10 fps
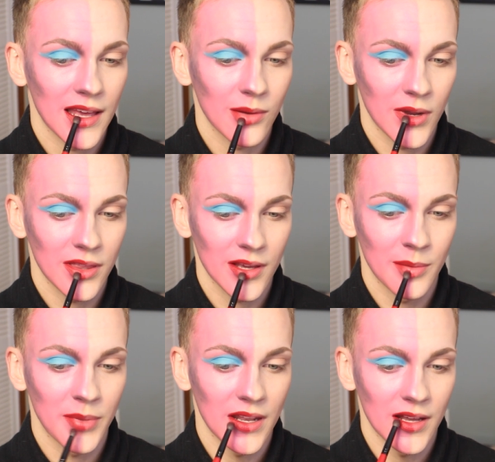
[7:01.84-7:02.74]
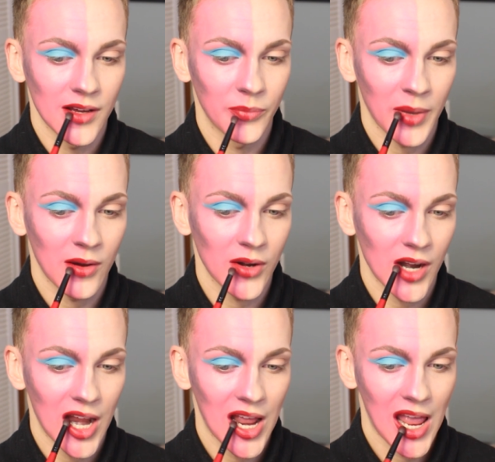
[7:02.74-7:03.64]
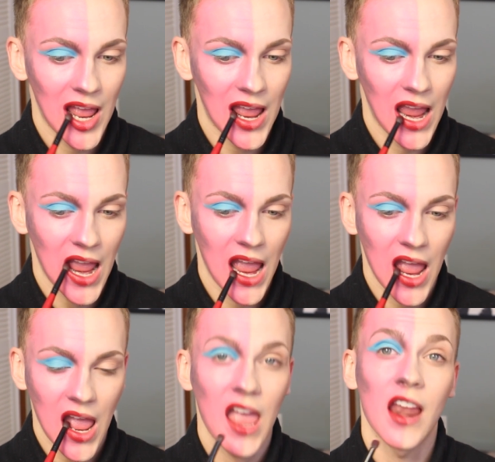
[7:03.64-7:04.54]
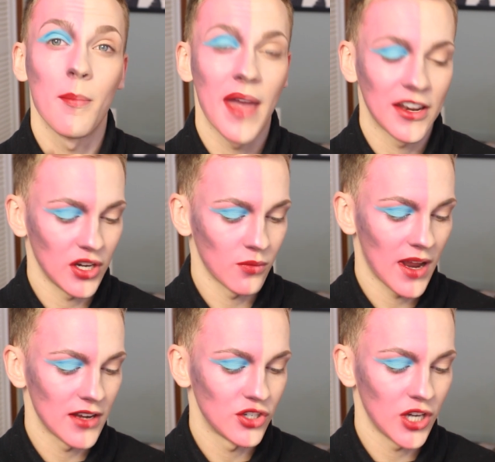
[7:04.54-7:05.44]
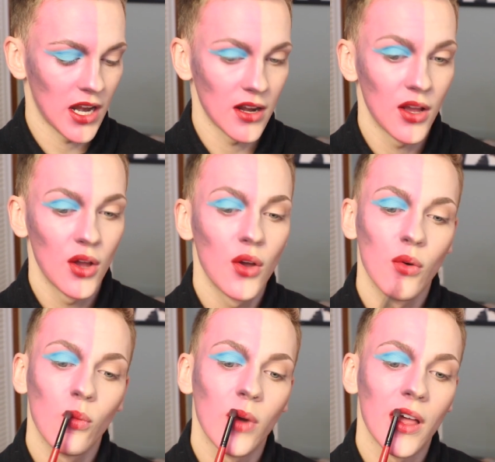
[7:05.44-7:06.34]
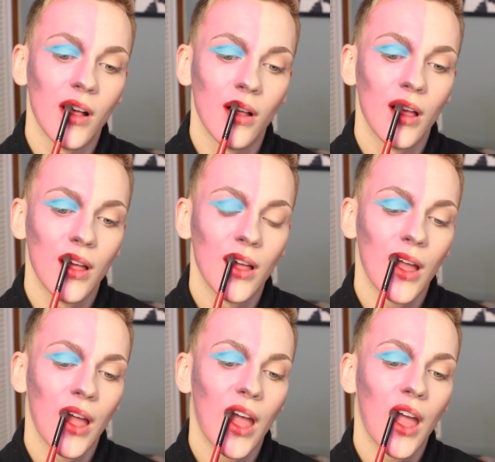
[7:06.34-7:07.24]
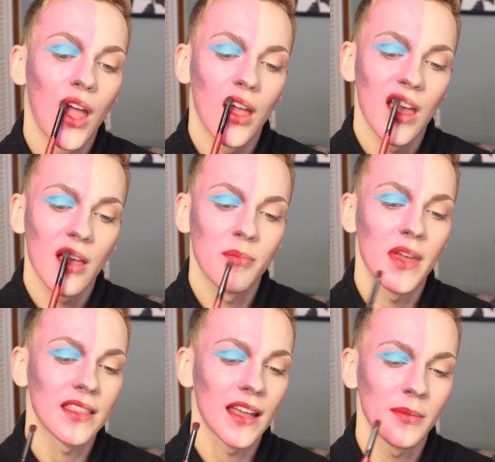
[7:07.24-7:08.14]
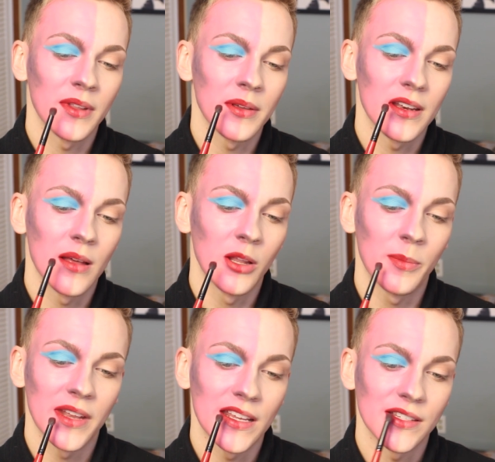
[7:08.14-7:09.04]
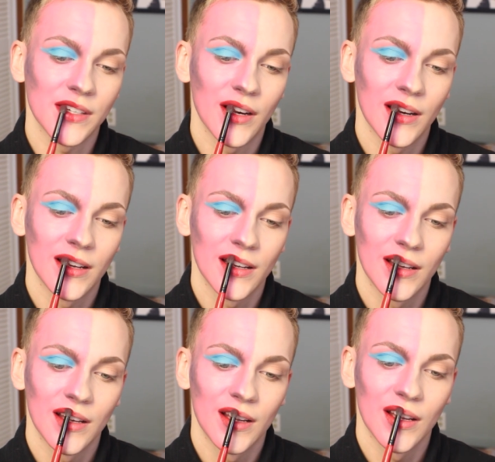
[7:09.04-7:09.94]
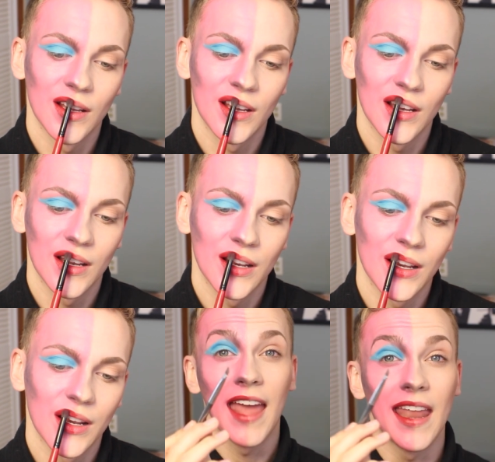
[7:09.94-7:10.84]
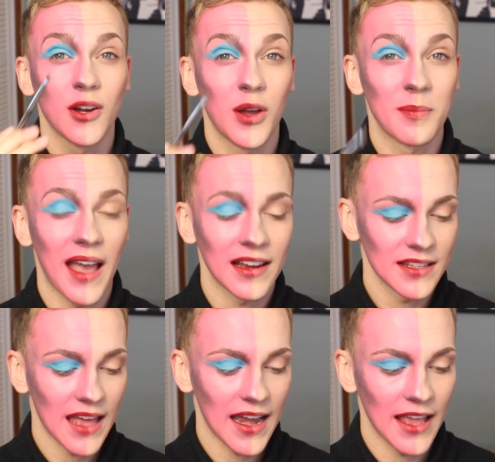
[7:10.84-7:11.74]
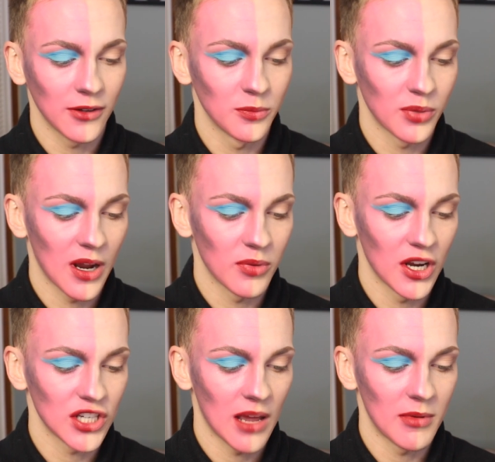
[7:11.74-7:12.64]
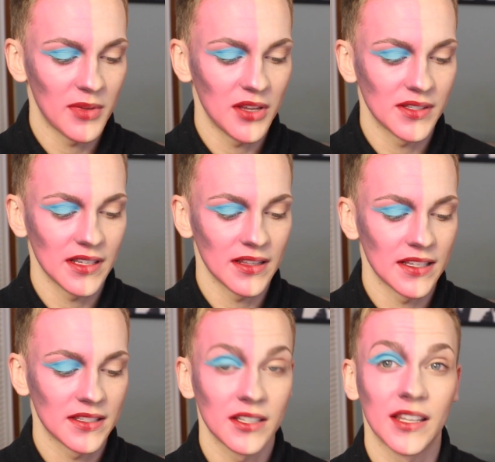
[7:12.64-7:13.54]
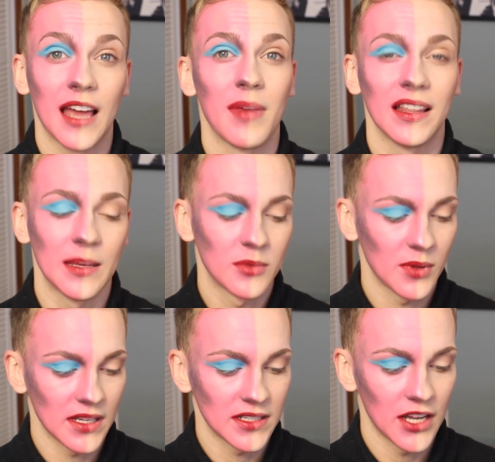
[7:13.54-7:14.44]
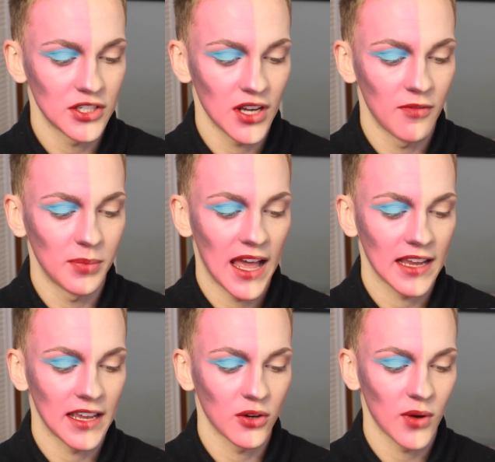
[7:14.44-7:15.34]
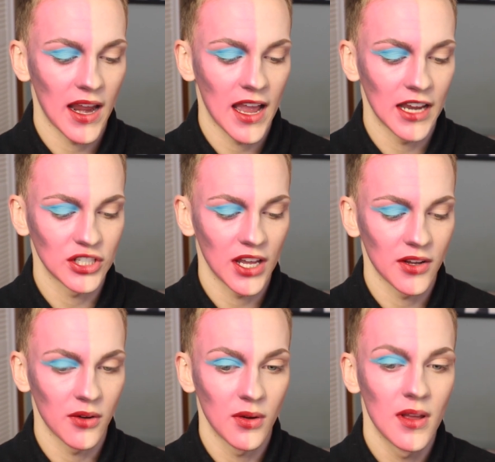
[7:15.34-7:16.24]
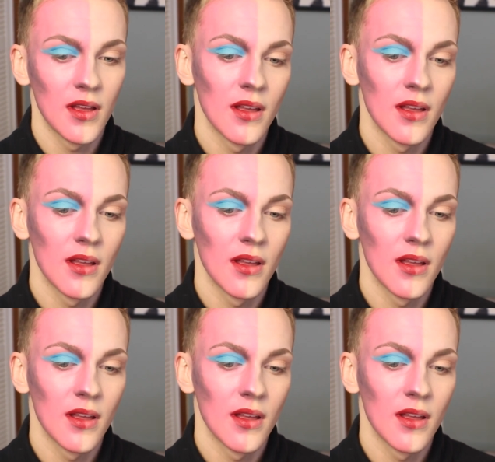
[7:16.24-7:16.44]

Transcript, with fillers: that with a bit of powder and a matching red shade will make that a little bit easier. And now going back to that angled brow brush, I'm gonna be using this to line my lips with a touch of black and gray eyeshadow